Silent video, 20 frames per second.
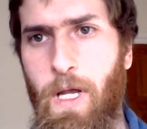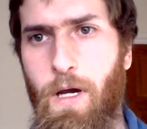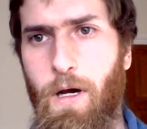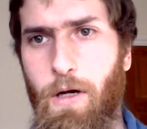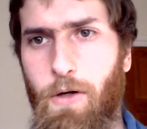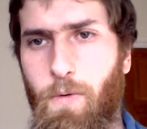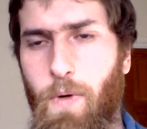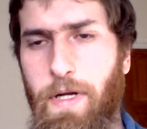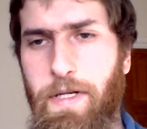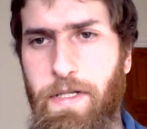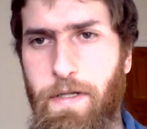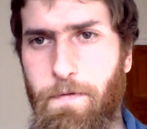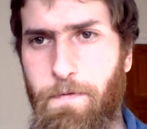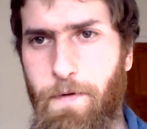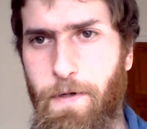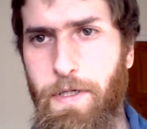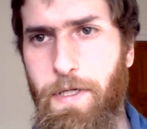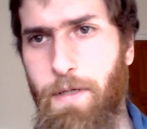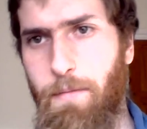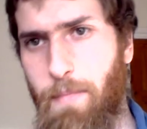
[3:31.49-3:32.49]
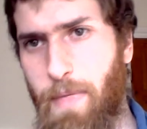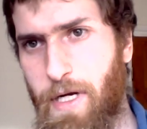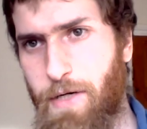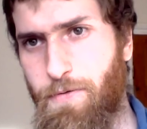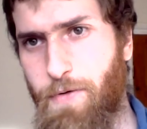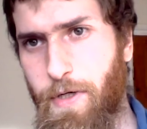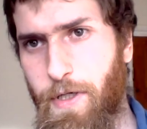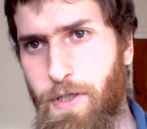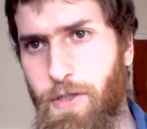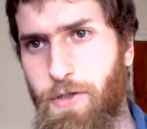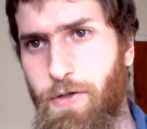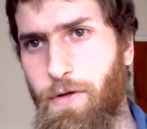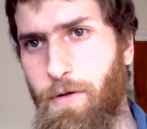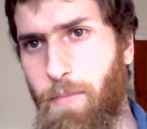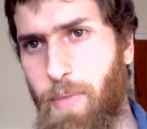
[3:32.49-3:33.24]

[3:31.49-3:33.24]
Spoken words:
are quite different in metrics to the